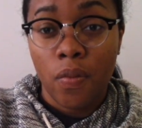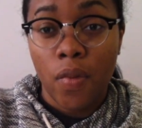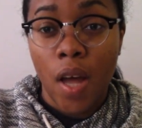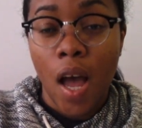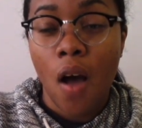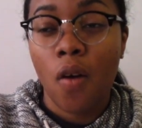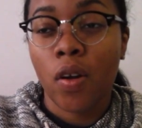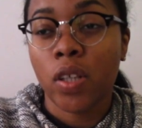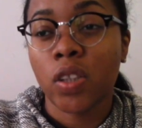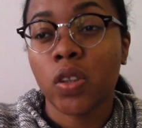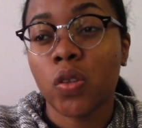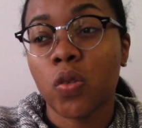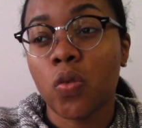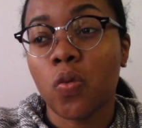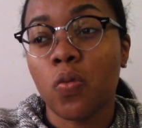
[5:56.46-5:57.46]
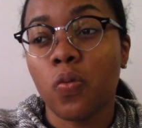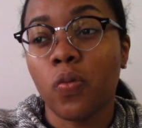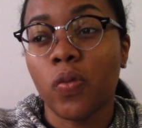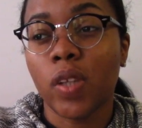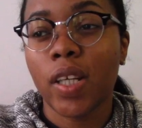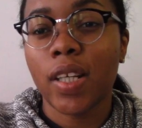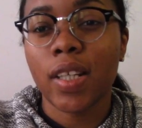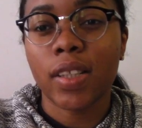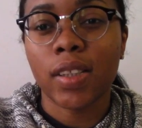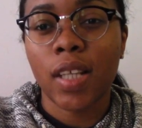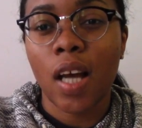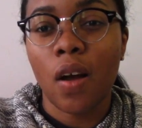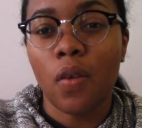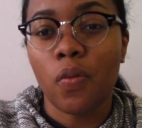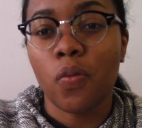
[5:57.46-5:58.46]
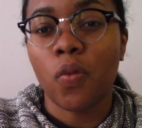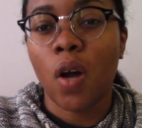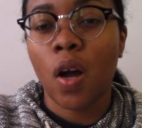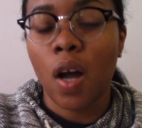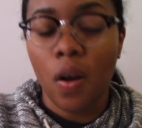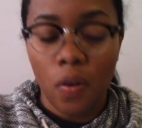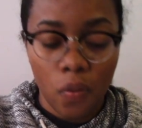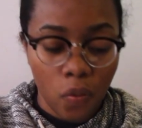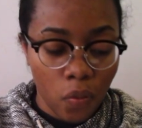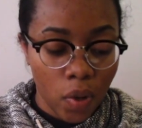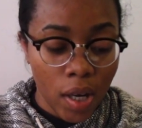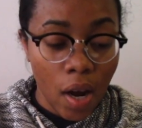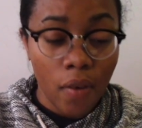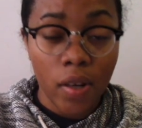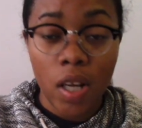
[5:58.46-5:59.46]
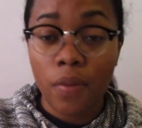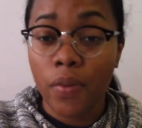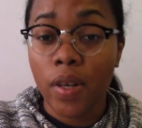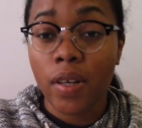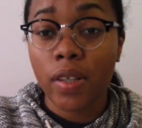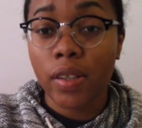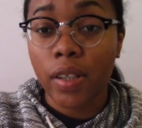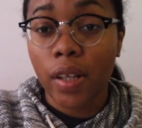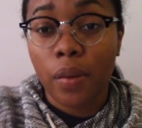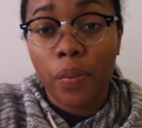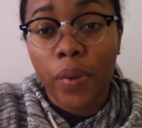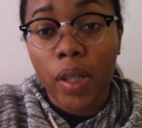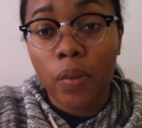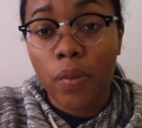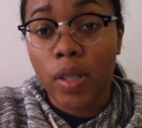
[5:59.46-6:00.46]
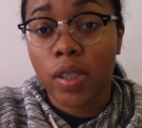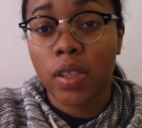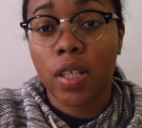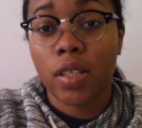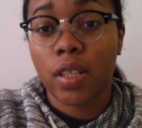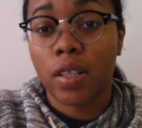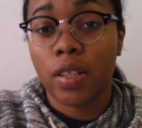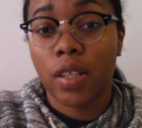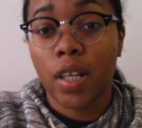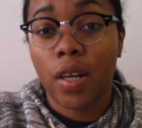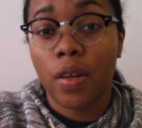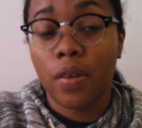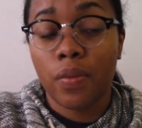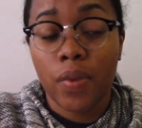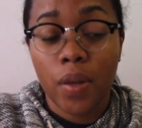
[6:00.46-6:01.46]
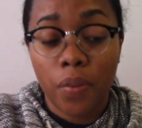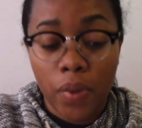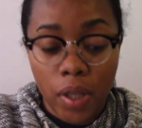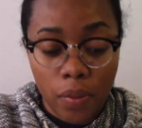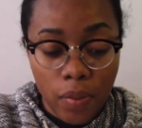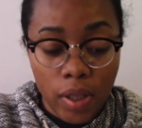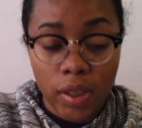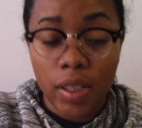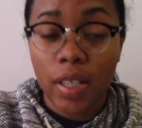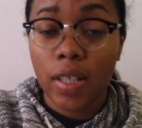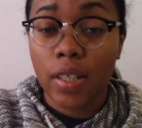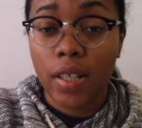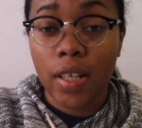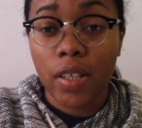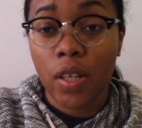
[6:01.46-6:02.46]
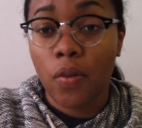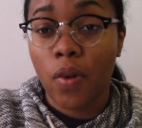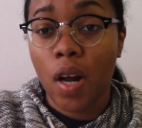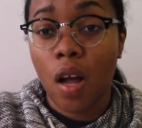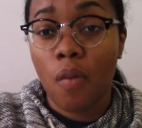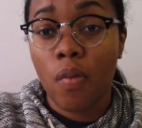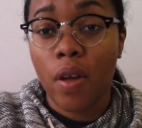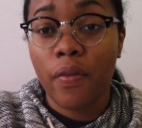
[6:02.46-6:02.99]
How could you lead a team without him? They're they're pretty much nothing. They they're pretty much nothing without him.